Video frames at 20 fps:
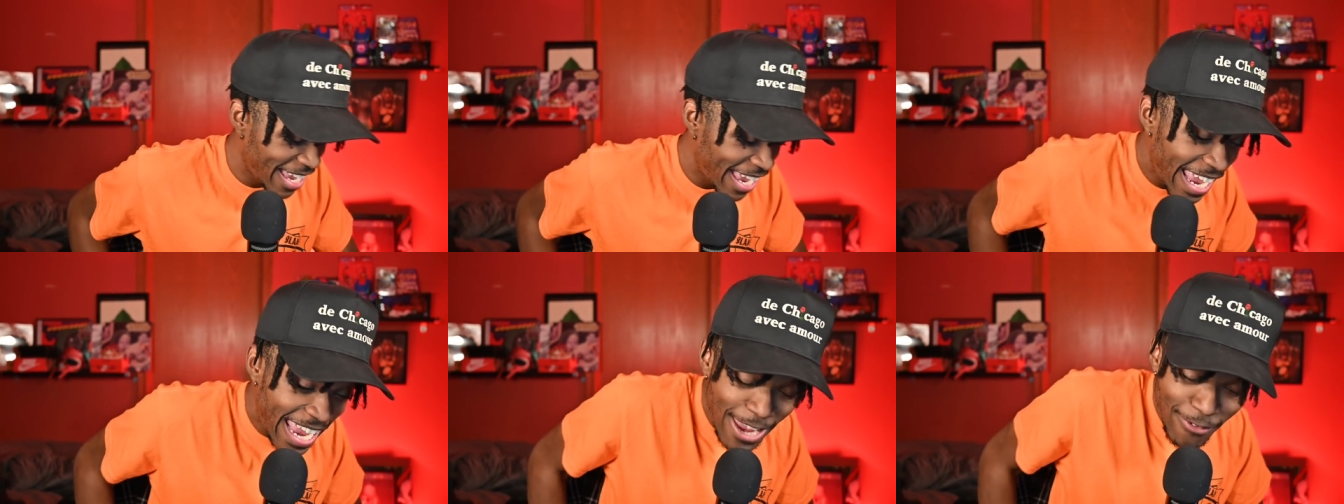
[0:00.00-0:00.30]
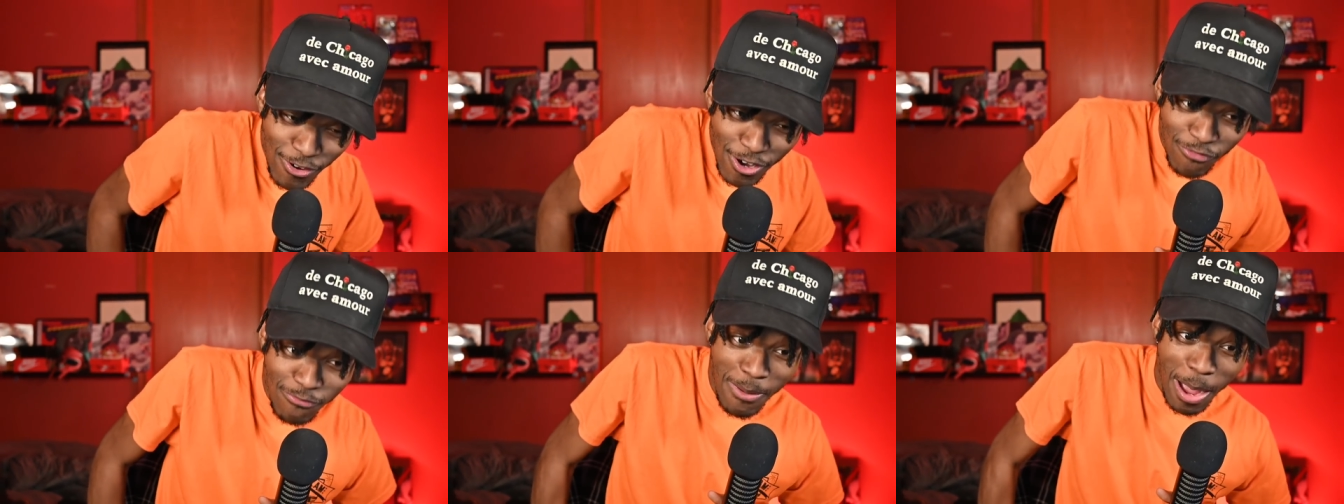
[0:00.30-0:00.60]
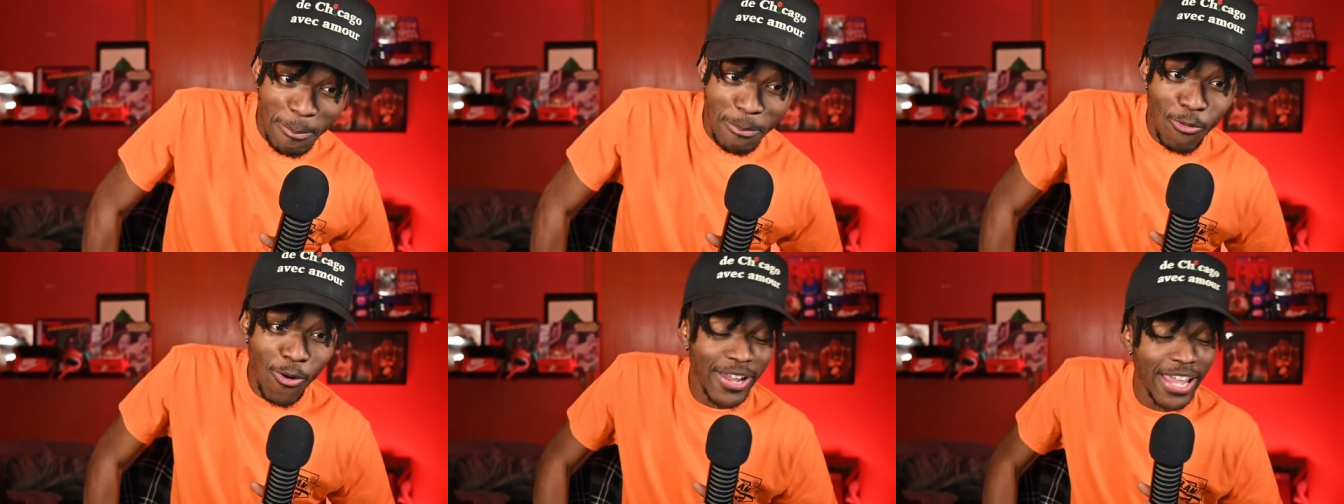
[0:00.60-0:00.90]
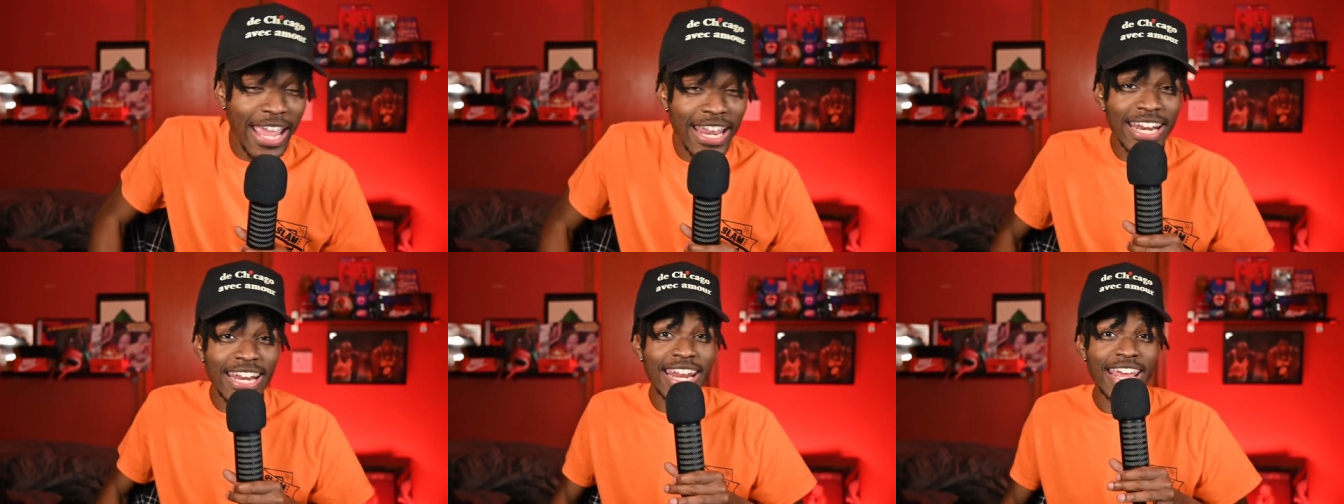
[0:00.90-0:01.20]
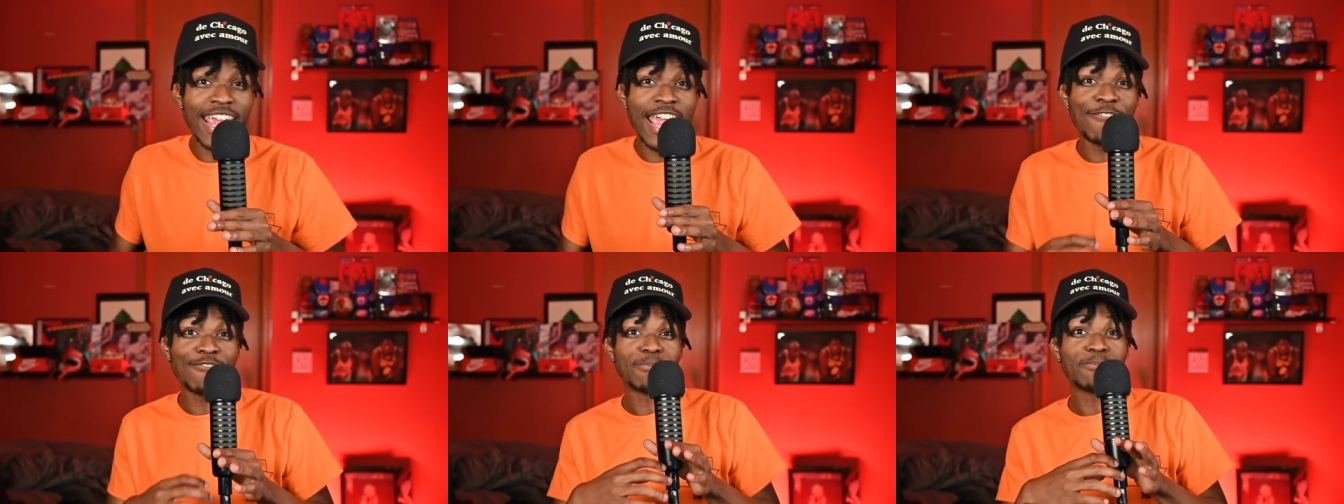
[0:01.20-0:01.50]
Even if my boy ain't in the
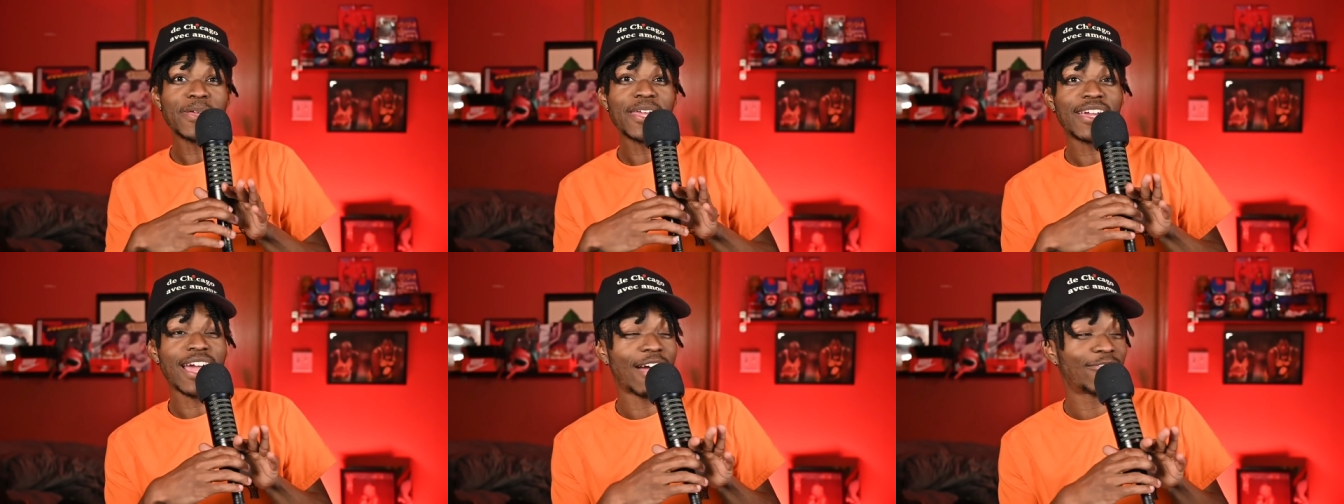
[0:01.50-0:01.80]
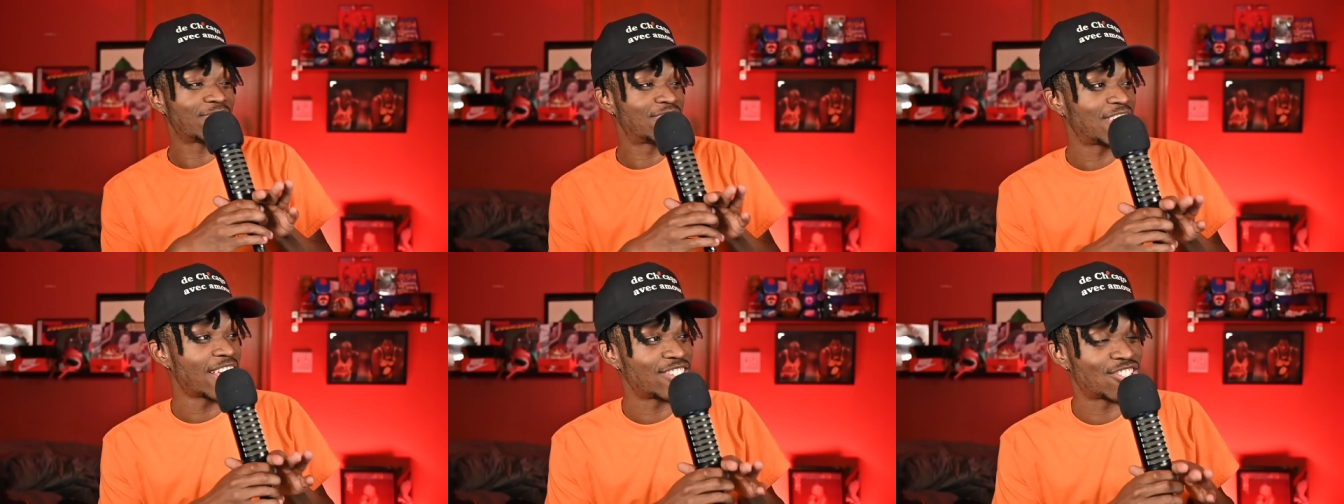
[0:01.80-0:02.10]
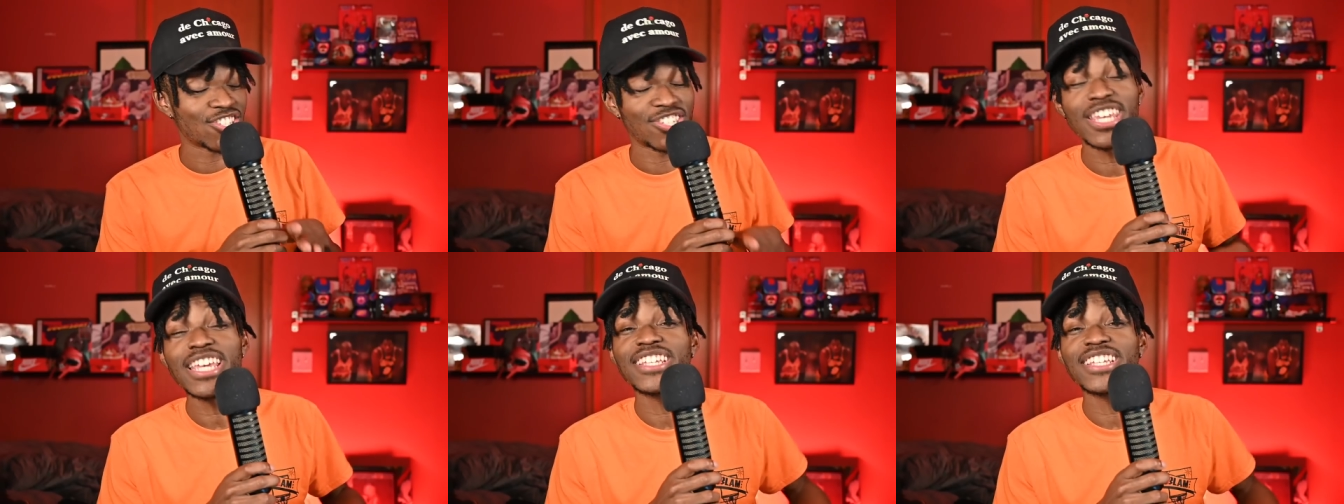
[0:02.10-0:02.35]
MVP conversations,